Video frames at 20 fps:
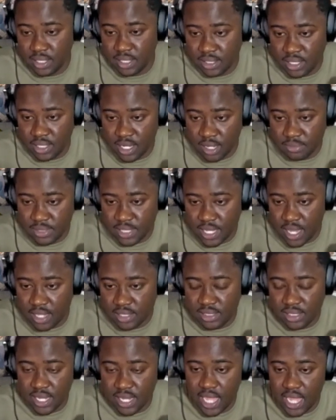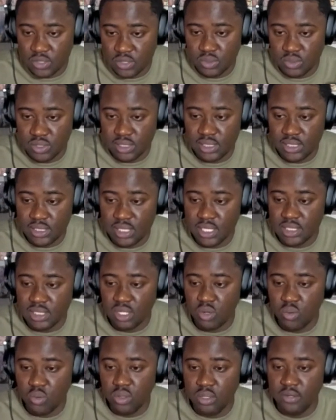come down to the actual decision
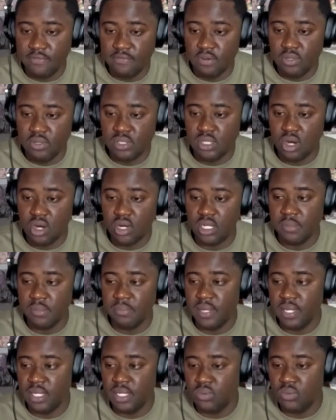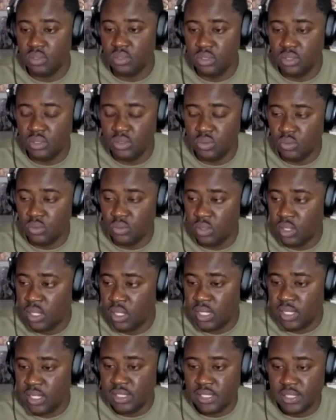on what the first and our commander want to do.
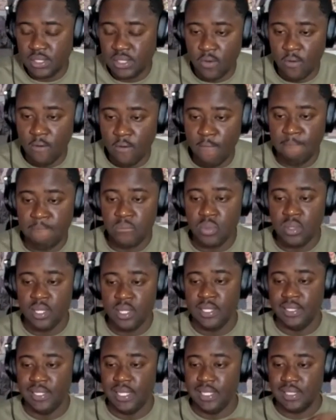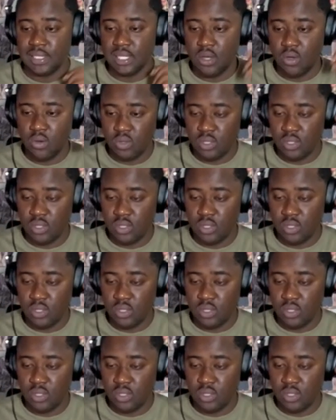So that's all